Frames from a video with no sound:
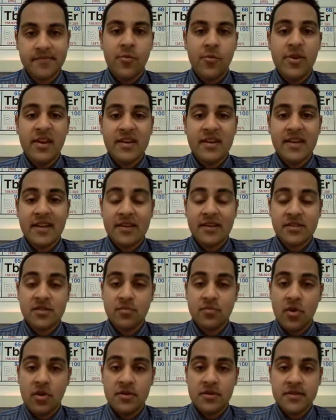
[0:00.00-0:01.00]
We can take a
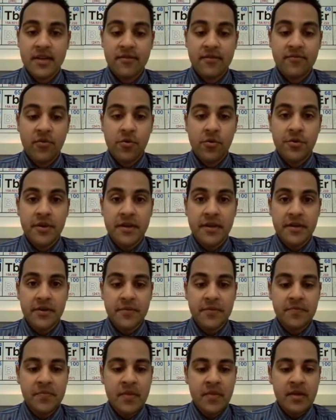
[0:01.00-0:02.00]
small step forward
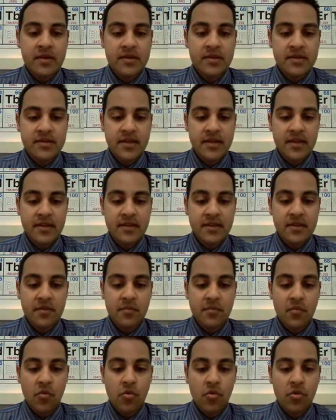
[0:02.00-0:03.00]
here to say that
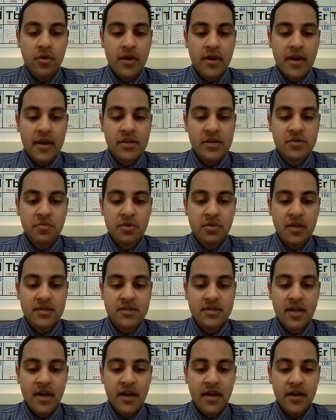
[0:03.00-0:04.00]
the more H
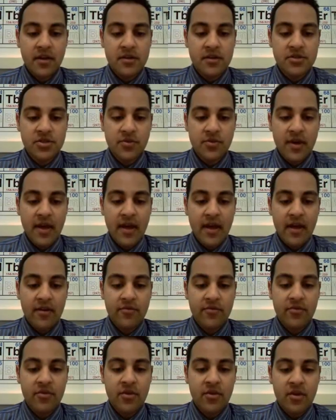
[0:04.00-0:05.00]
plus ions you
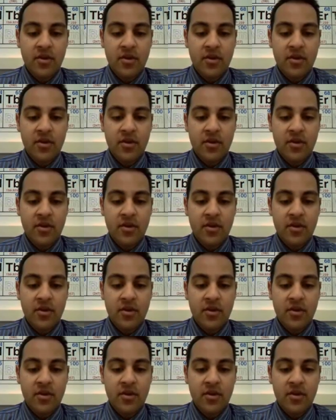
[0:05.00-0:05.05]
have,